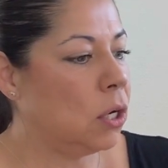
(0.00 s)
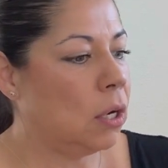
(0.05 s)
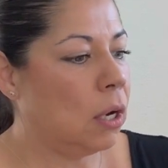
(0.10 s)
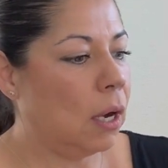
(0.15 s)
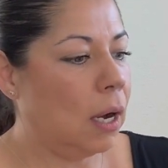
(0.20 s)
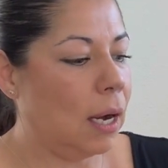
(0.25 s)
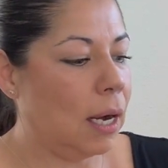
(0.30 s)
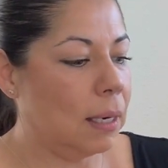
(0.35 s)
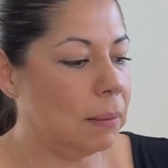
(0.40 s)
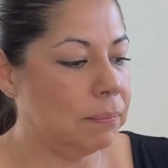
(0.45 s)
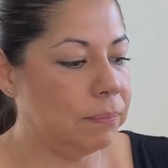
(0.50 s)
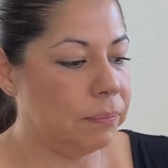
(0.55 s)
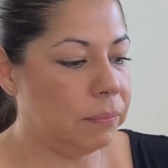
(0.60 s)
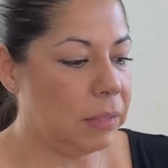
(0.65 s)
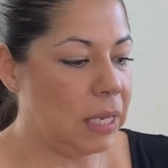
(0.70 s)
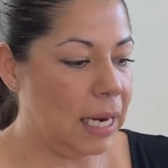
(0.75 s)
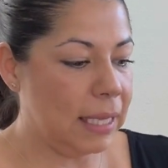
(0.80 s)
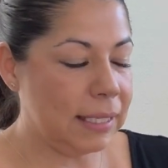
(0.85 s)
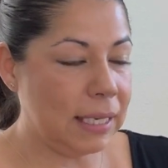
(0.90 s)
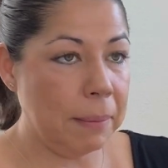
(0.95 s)

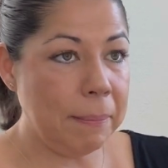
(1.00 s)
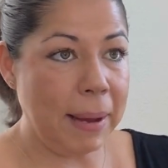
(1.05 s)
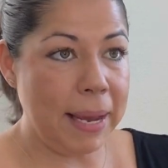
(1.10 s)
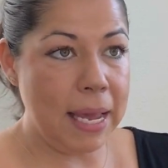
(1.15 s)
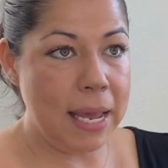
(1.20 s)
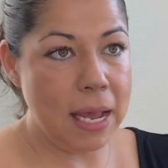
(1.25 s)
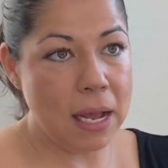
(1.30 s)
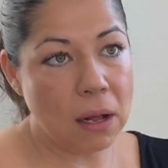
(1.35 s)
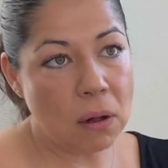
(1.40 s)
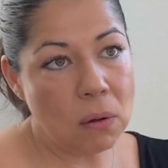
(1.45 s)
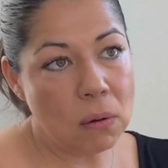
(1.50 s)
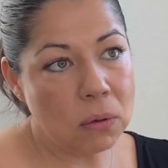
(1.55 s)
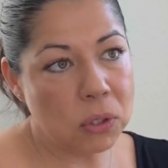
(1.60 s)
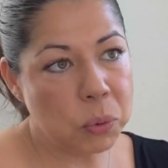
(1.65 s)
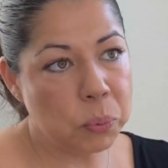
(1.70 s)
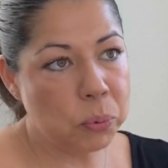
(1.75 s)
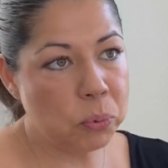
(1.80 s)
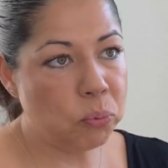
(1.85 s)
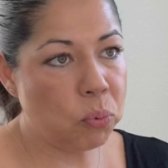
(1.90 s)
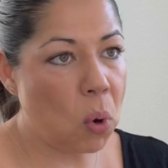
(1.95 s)
let's say my ankles
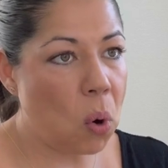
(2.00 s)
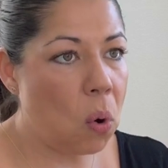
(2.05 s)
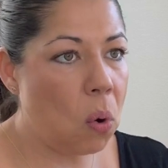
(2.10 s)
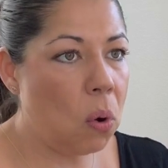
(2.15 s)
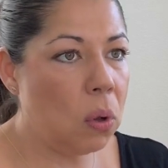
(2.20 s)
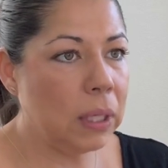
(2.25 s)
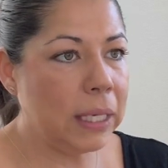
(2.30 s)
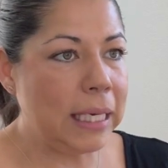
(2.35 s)
would roll